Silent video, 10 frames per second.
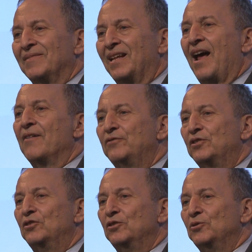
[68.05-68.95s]
that have
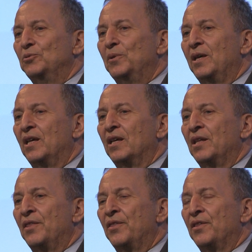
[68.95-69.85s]
to do
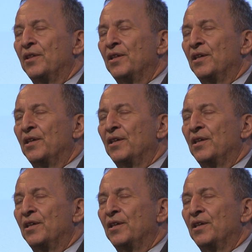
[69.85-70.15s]
with